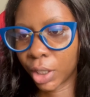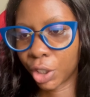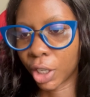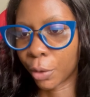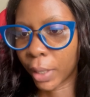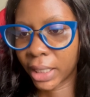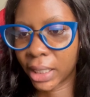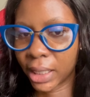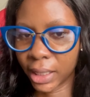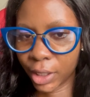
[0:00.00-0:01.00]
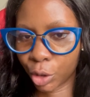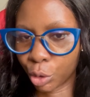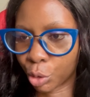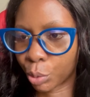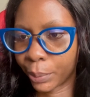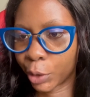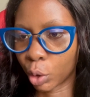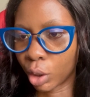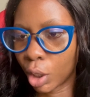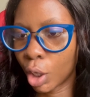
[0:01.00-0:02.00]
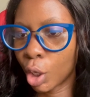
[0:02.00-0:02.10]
then you can write it in this description.